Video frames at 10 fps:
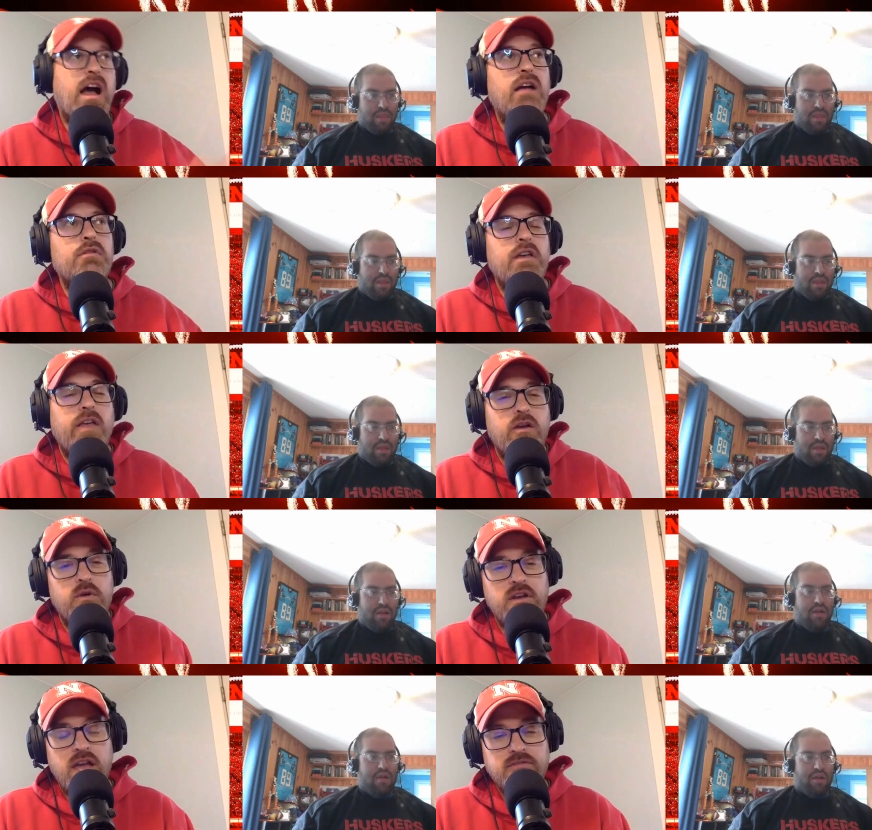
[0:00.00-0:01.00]
Speaker 1: I really like
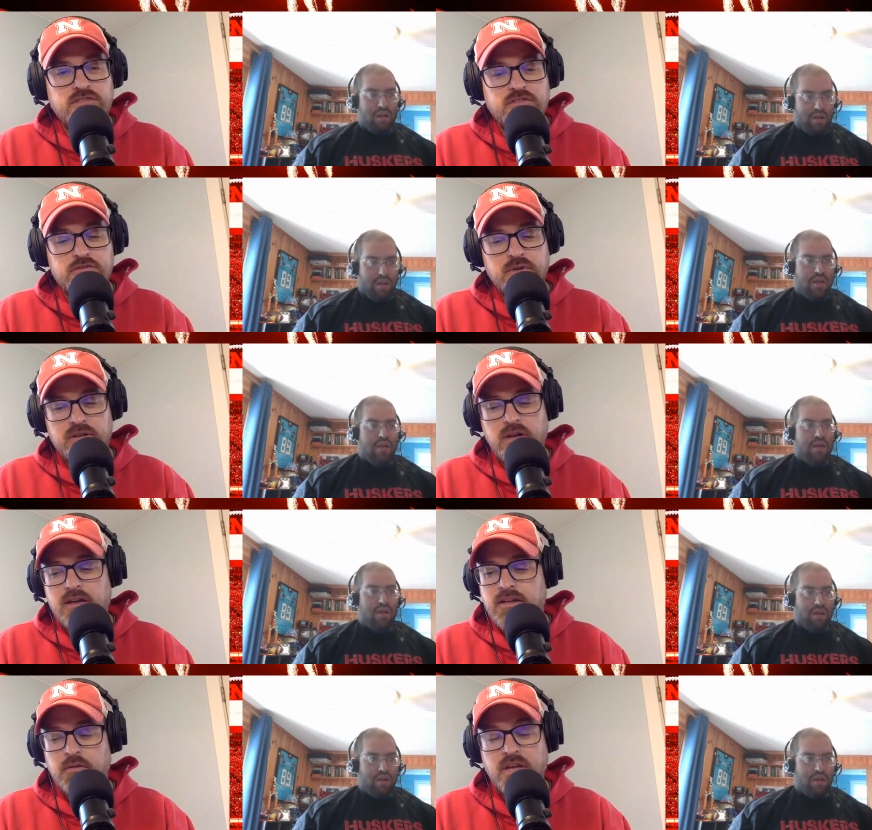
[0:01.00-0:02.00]
Kwinten Ives too. And
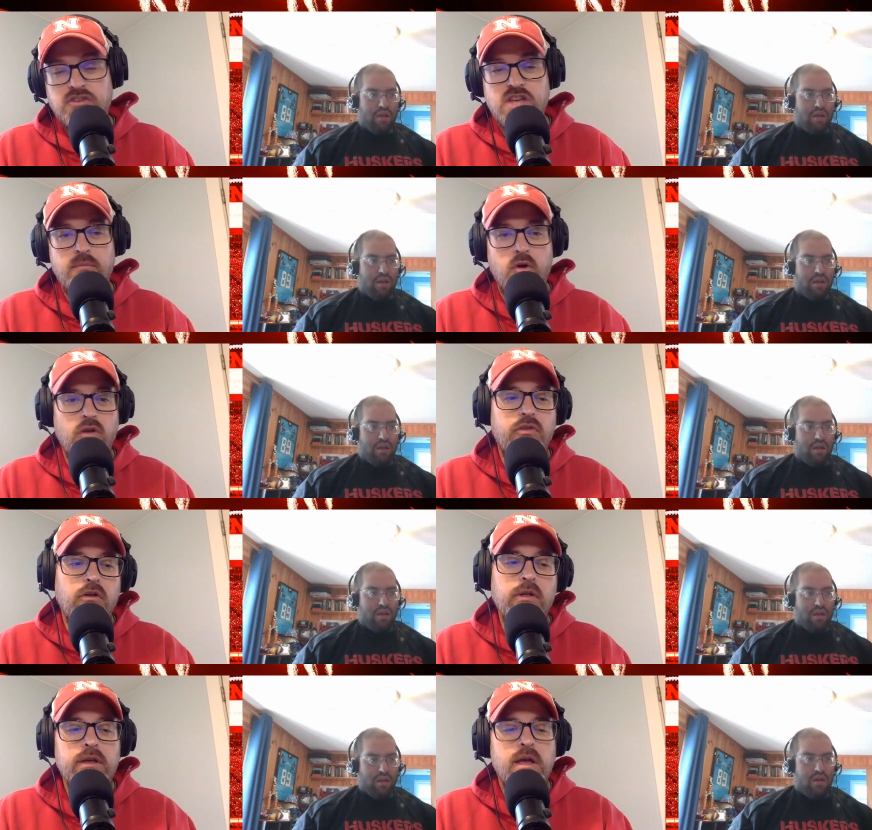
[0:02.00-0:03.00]
you know, EJ
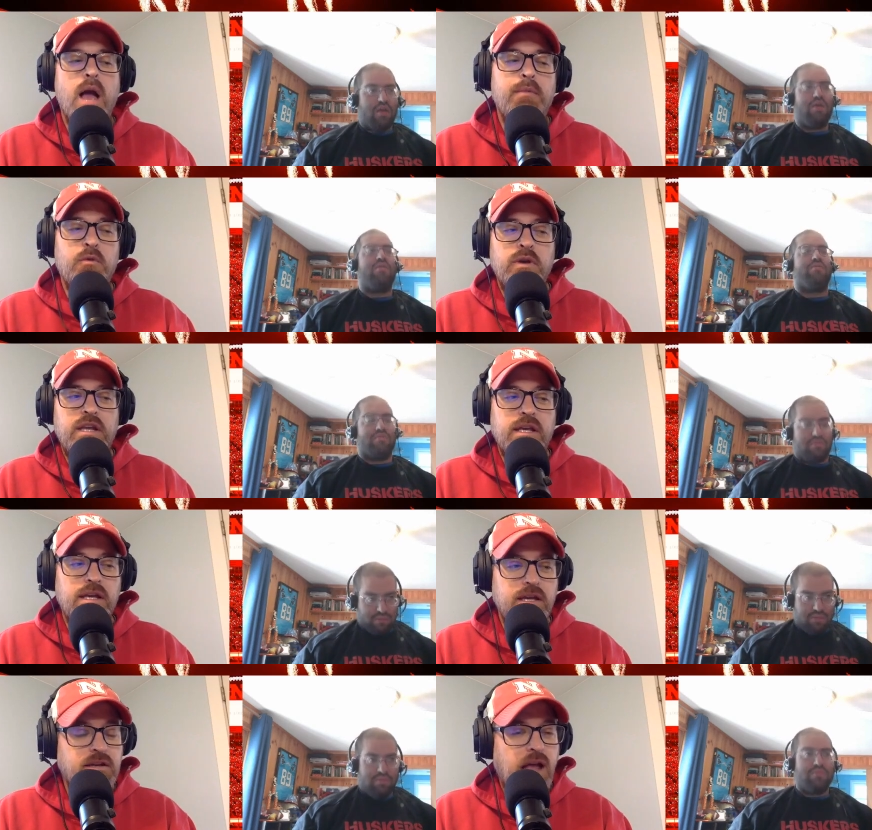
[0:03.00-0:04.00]
Barthel, I mean, when
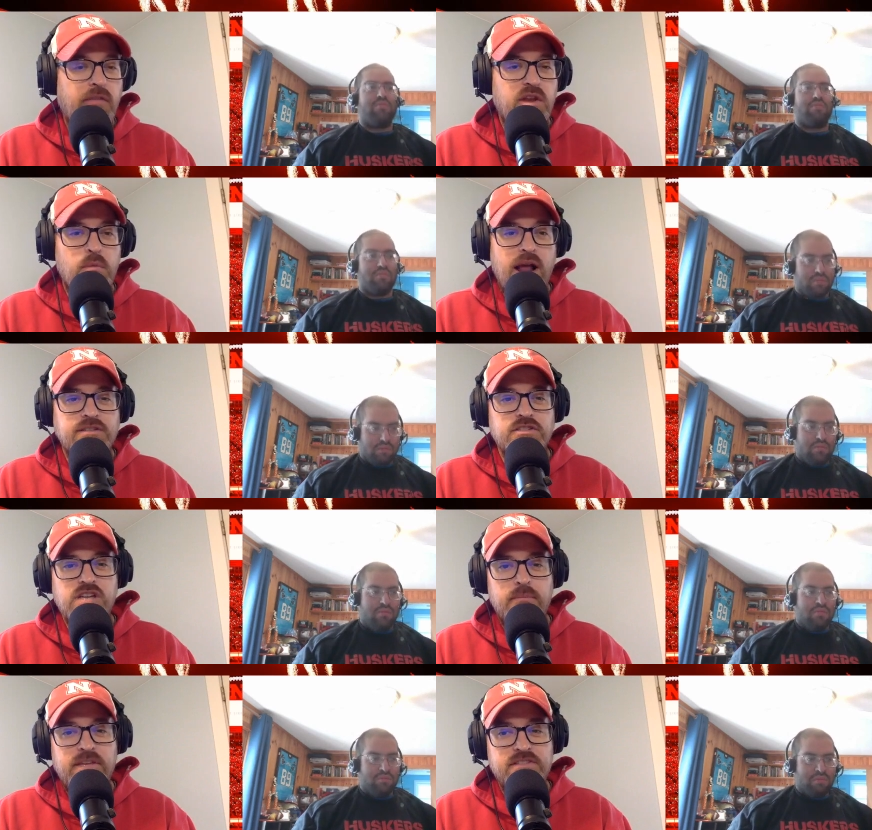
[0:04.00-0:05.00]
he got the Nebraska
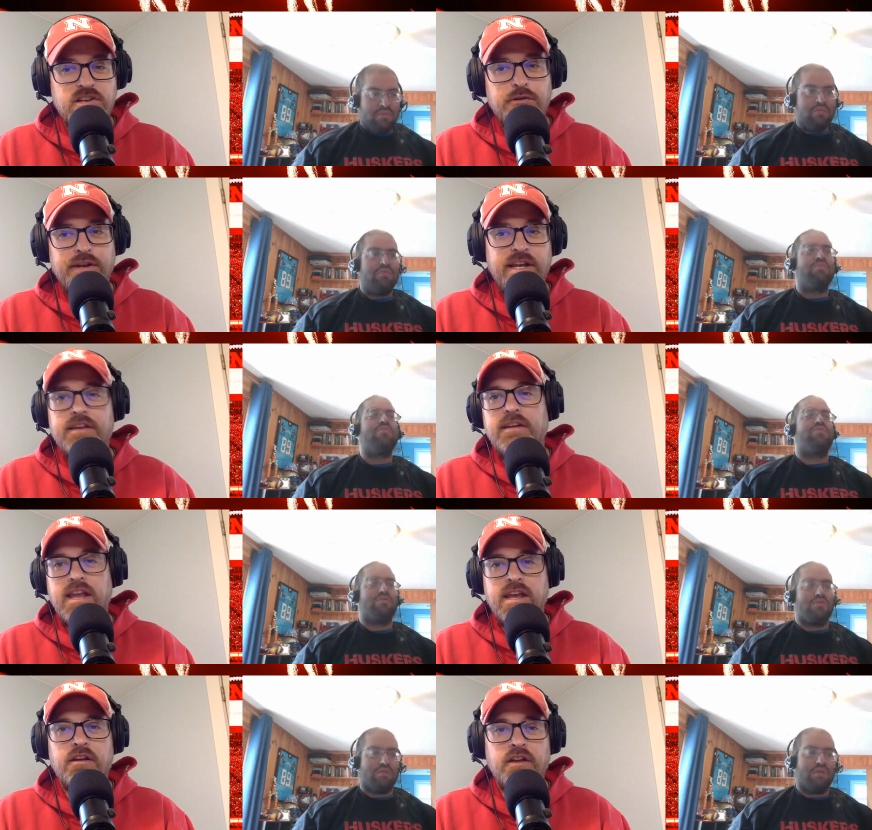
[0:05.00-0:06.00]
job, he zeroed him
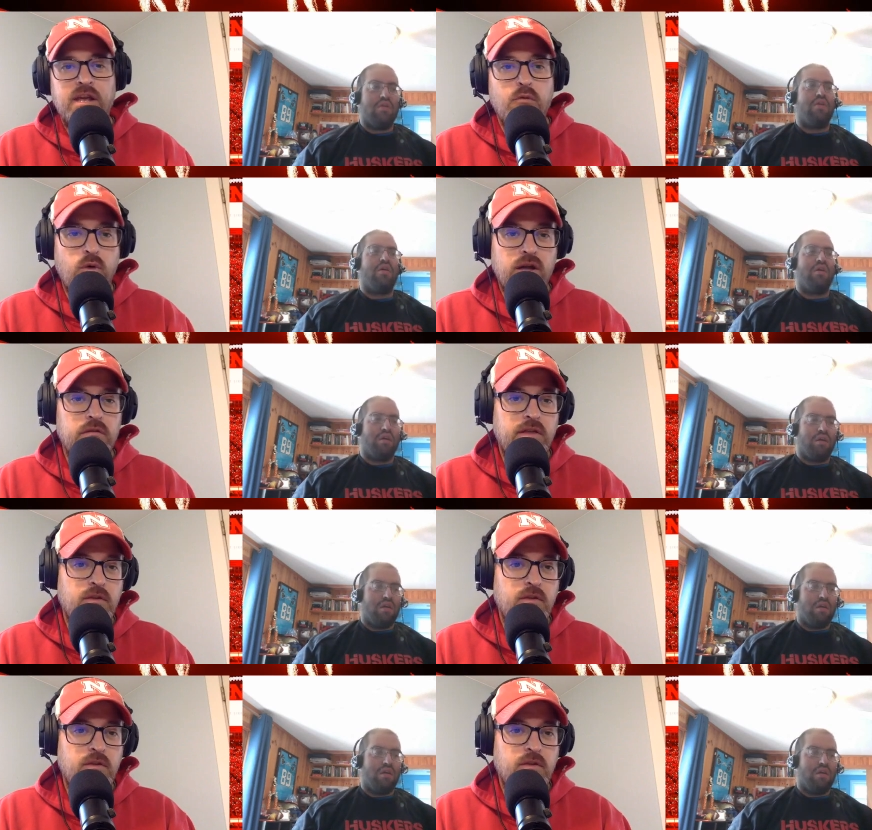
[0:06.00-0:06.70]
in on him quickly.